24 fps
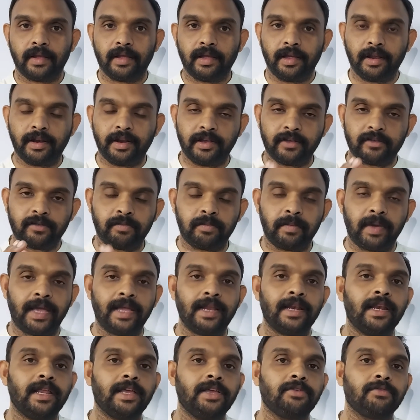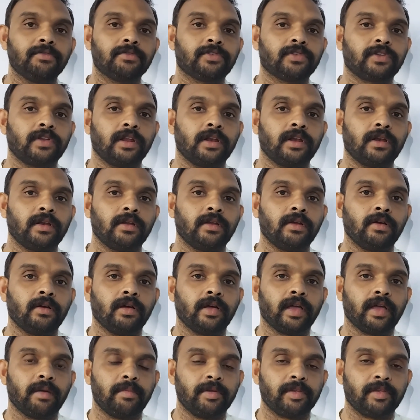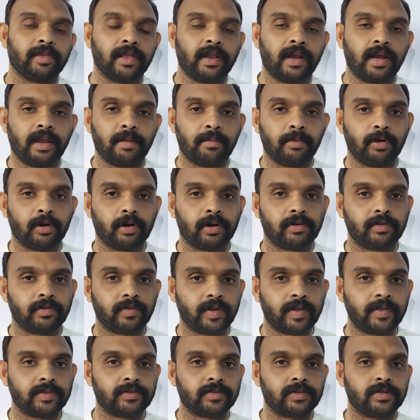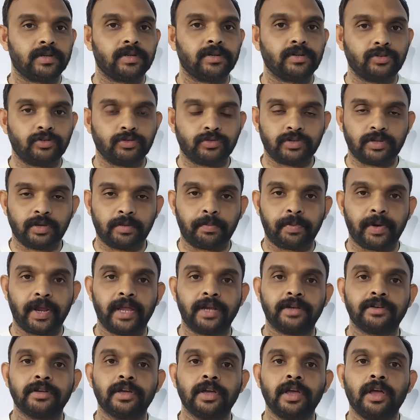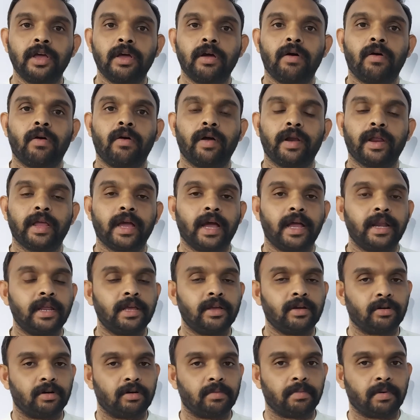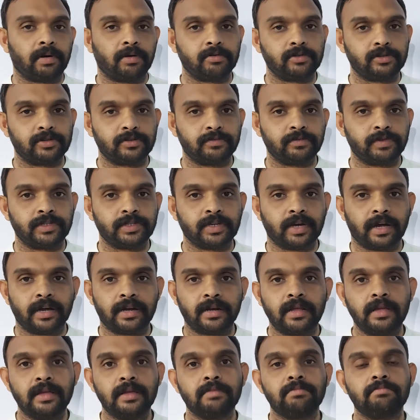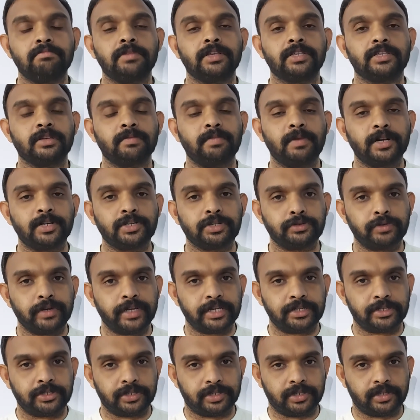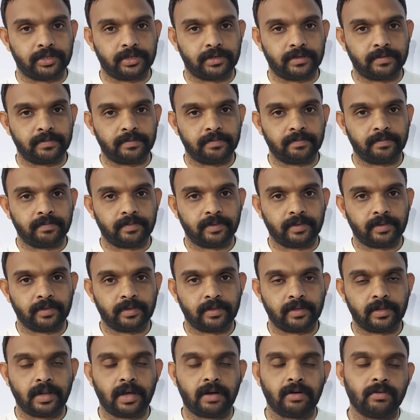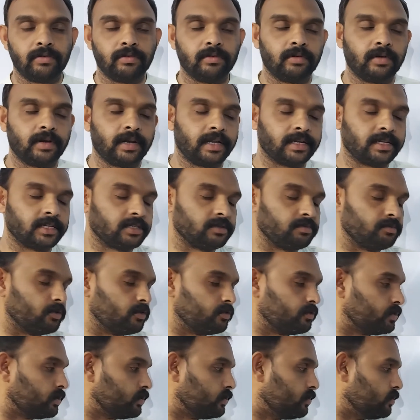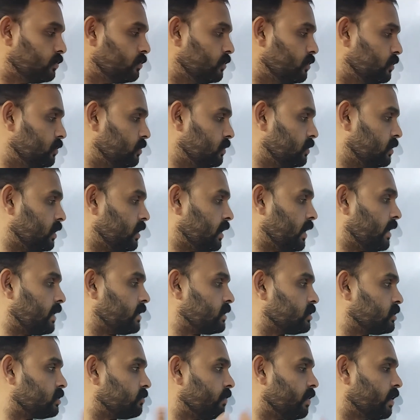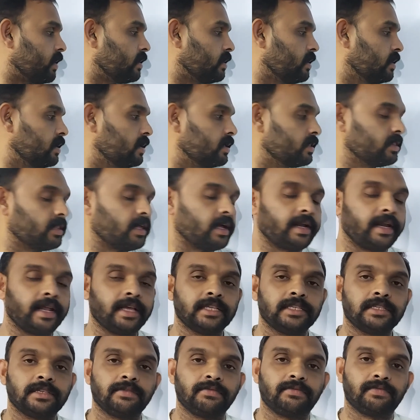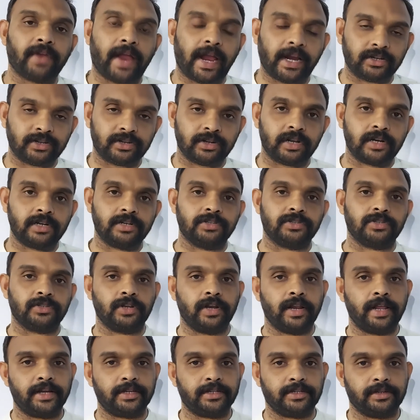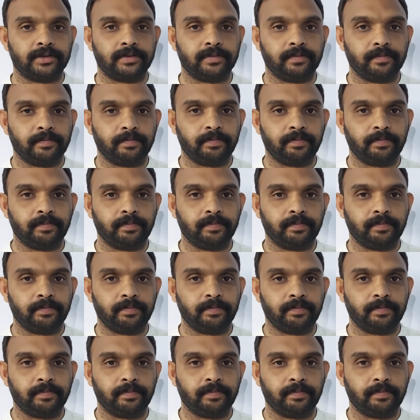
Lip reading: It is mainly used in chemical laboratories to separate organic compounds which are miscible to each other. Now let us move to the next one, that is fractional distillation.